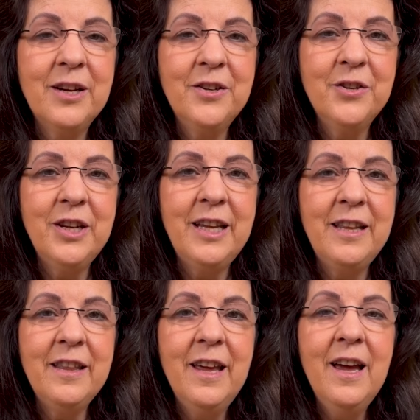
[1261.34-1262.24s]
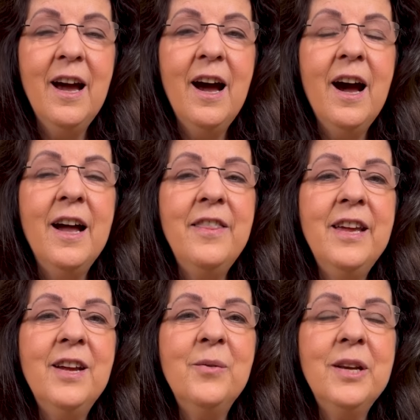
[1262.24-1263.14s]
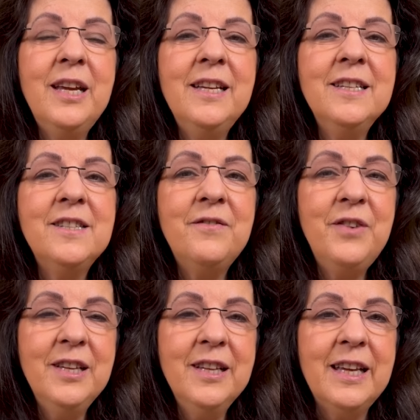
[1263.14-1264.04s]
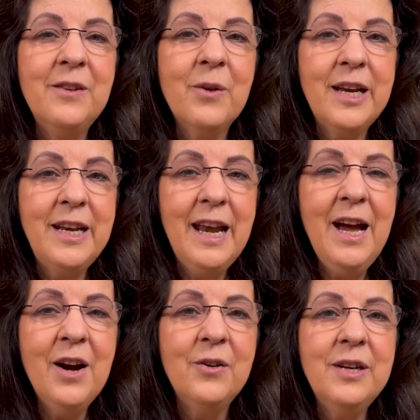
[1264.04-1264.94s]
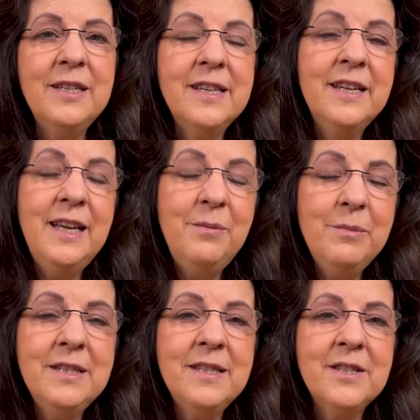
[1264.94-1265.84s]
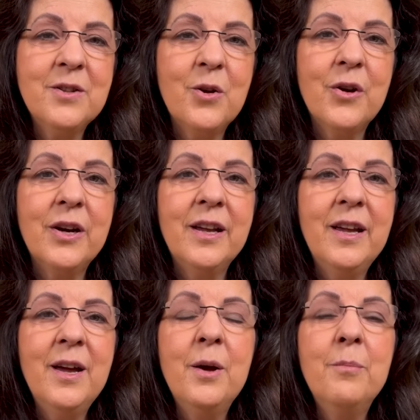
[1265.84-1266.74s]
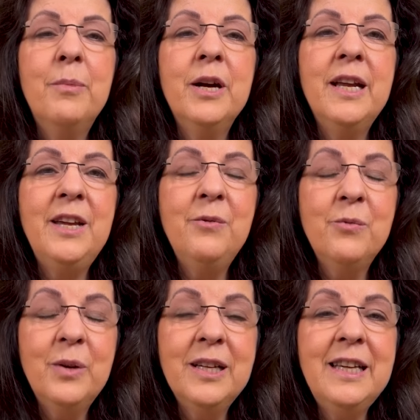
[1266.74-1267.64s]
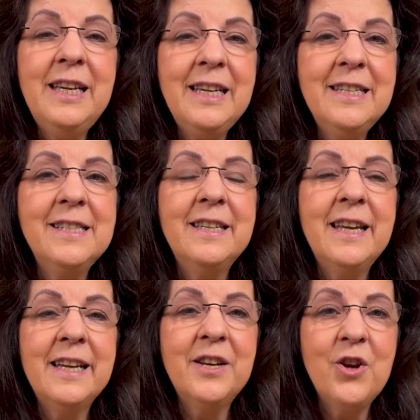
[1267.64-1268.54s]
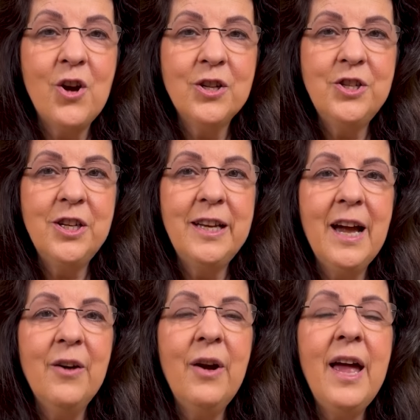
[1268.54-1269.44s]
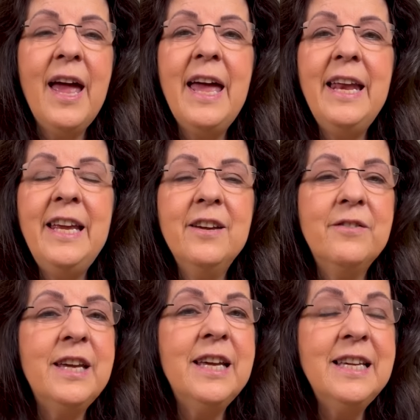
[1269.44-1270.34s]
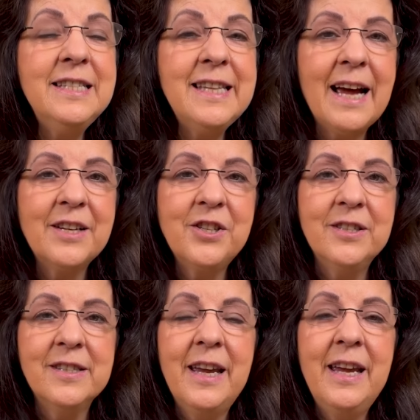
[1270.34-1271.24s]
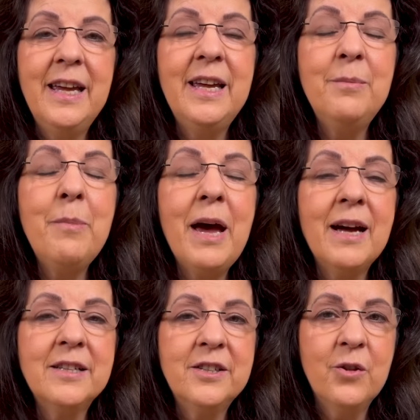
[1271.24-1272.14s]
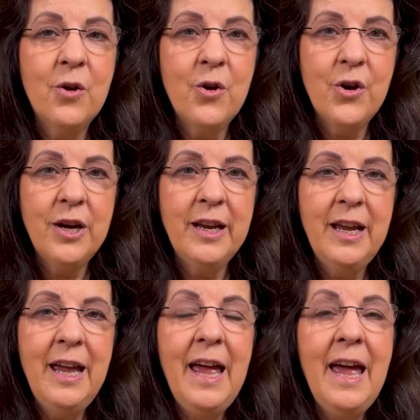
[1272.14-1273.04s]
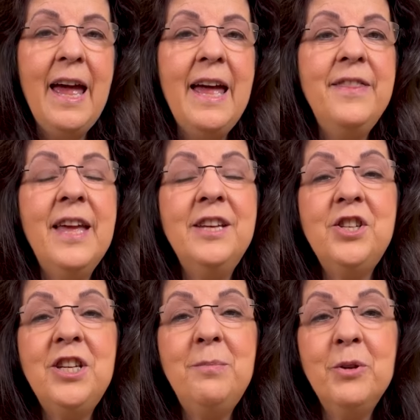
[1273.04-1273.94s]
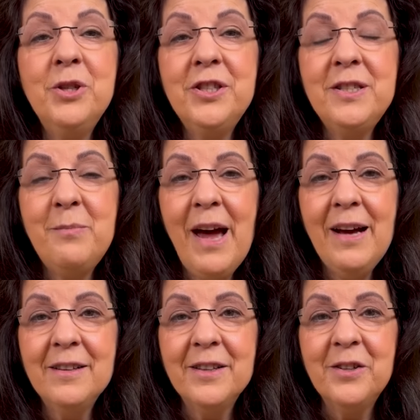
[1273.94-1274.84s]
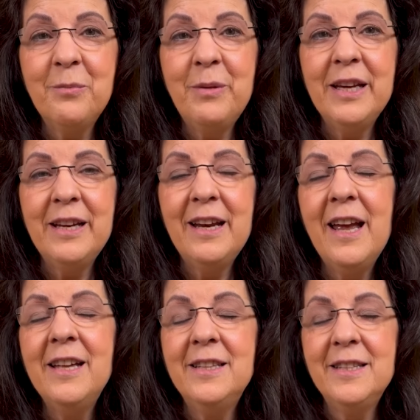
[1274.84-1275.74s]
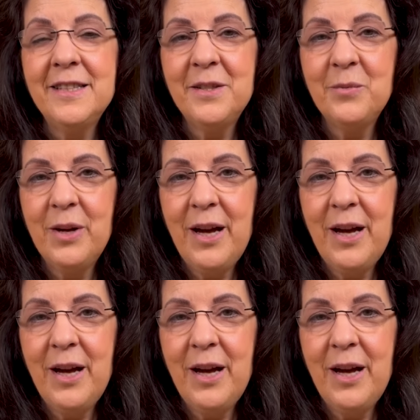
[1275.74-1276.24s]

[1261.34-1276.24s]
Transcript: underneath. I think what he is feeling right now is that he misses Lauren, but he really isn't acknowledging how any of his actions impacted Lauren. And then she pushes back a little bit, and this is what